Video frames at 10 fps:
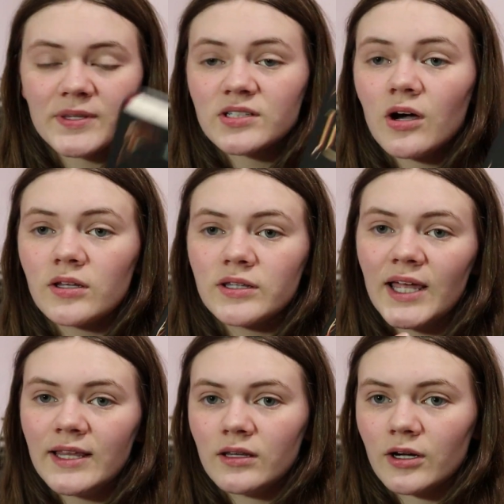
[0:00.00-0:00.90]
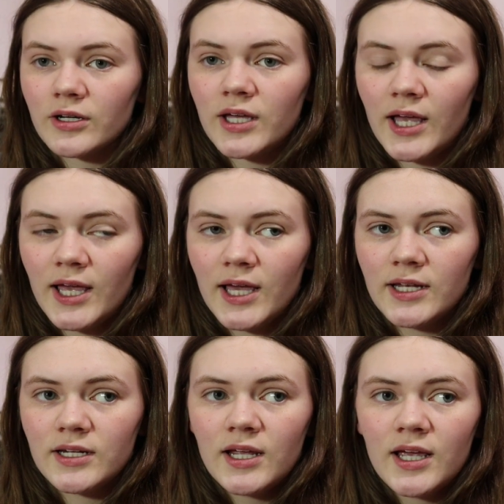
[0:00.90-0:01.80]
It's called Lightlark,
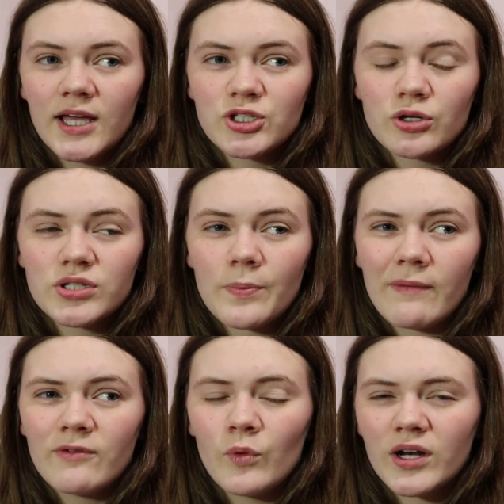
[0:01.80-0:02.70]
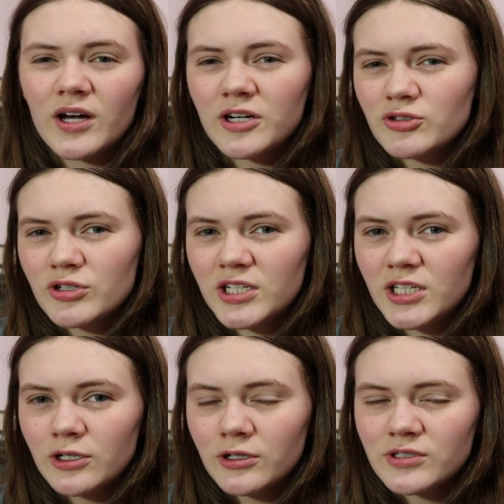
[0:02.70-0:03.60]
and it shows up every 100
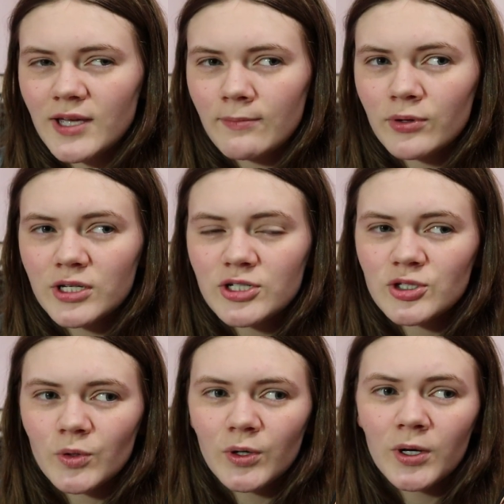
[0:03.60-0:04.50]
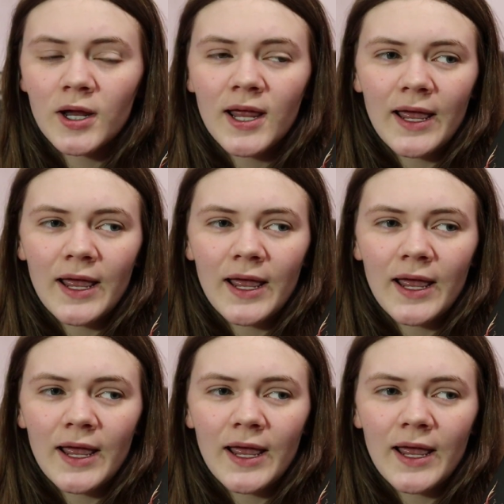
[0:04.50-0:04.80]
years, I'm pretty sure.